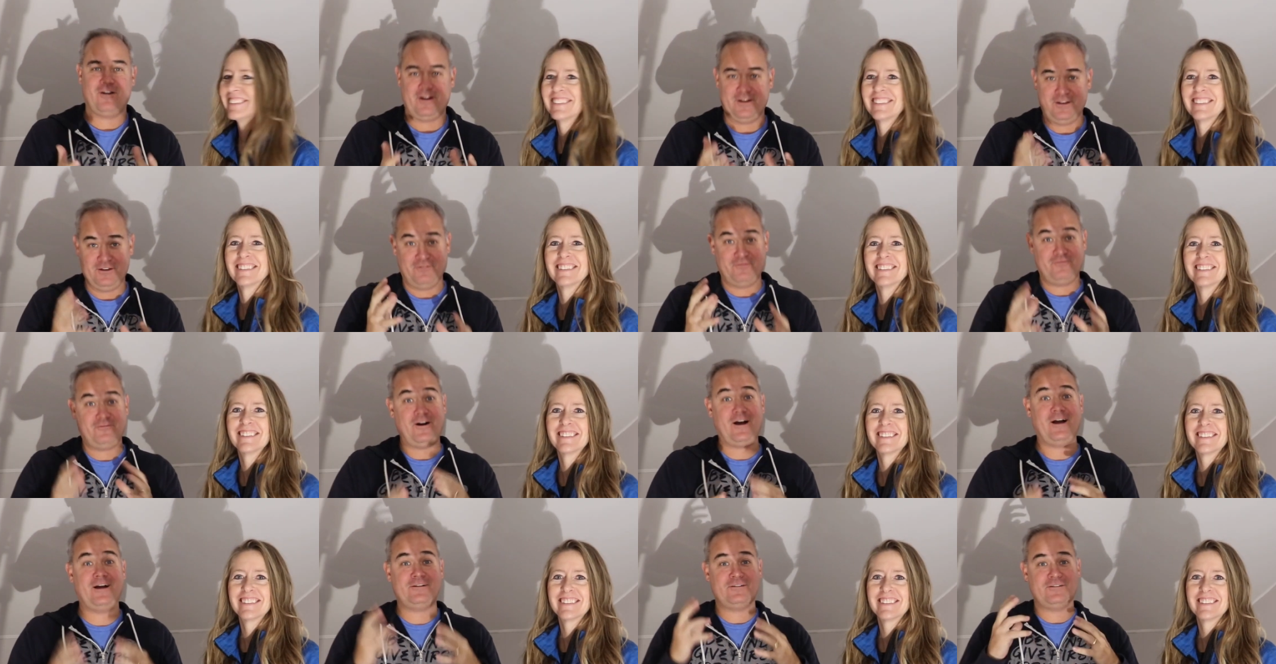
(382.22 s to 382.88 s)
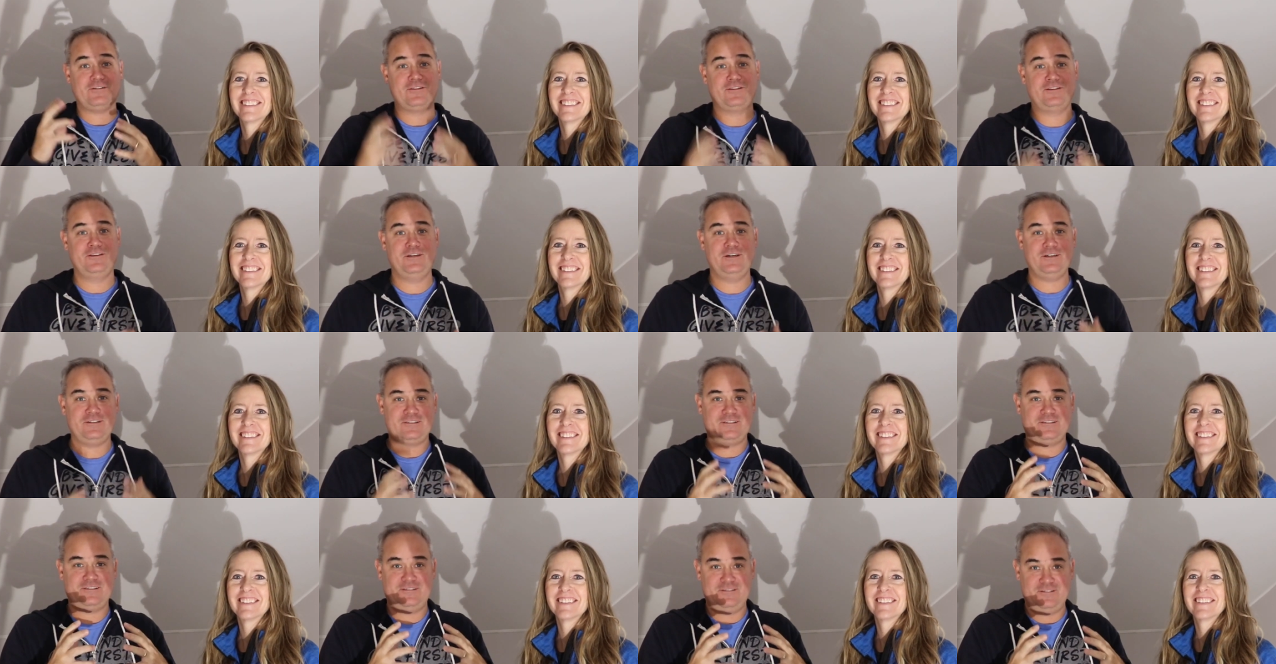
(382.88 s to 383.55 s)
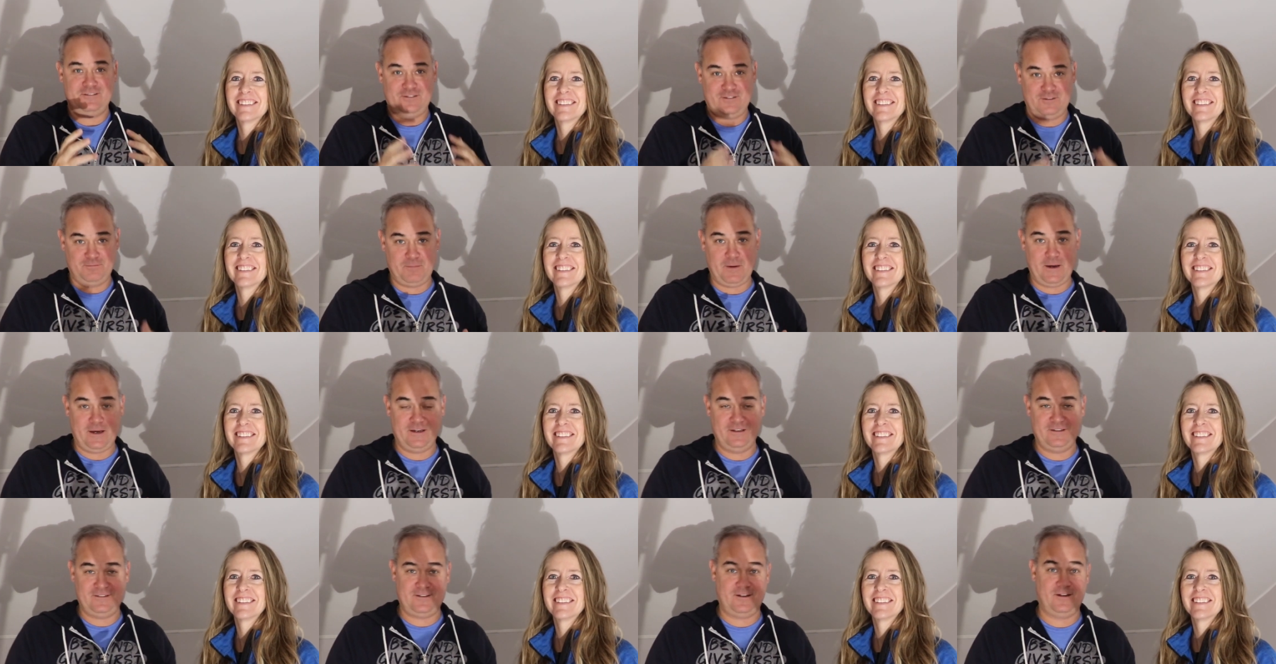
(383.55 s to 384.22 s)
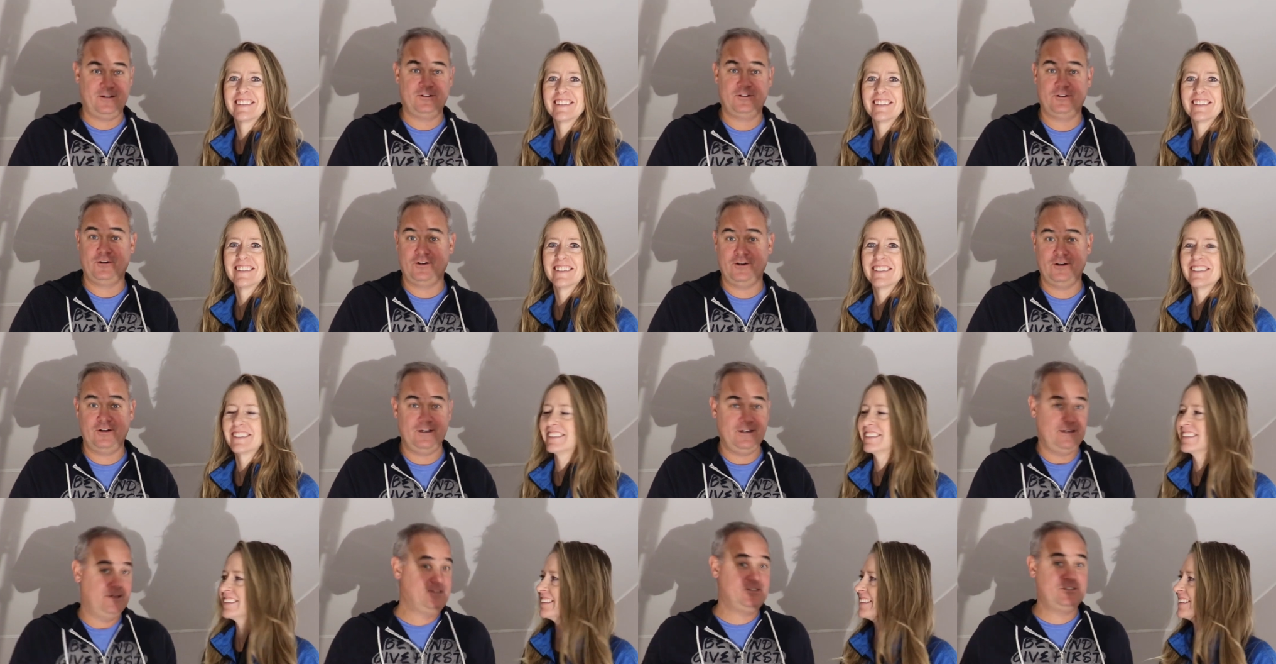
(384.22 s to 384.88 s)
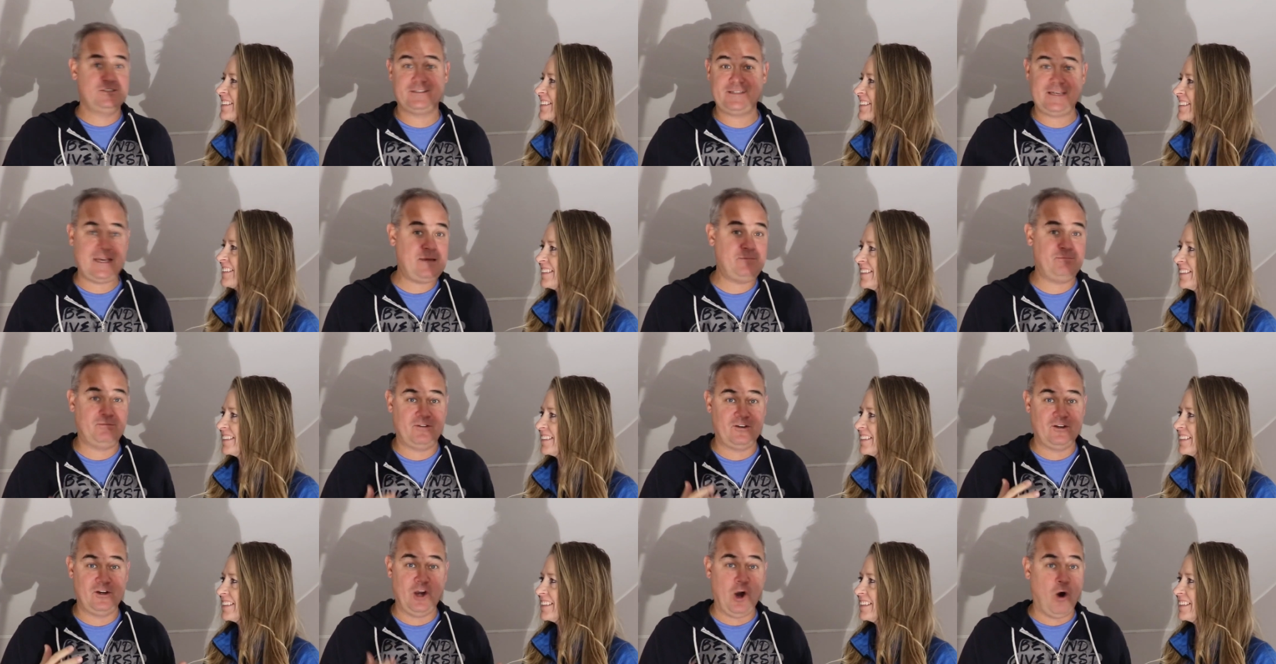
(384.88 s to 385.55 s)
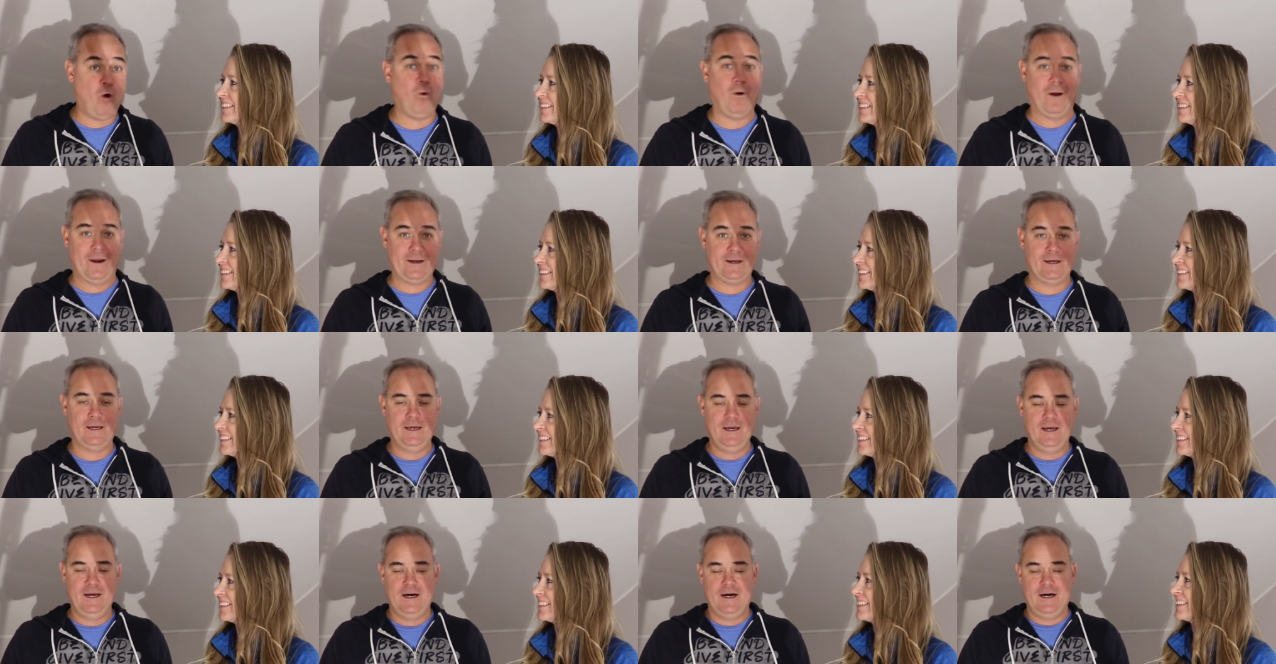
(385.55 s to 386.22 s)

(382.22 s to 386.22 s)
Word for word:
Speaker 1: right, you file this space under, it just keeps going.